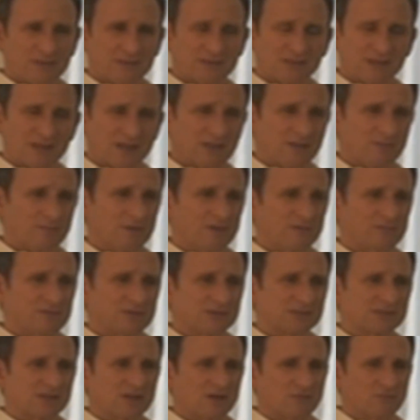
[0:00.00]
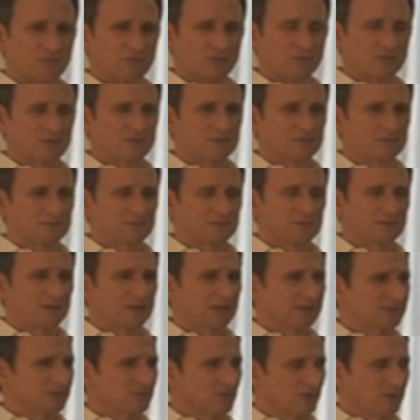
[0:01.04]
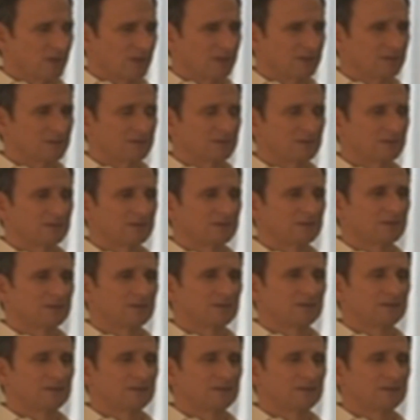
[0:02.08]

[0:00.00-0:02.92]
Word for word: there might be a tiny bit of discomfort. That's okay.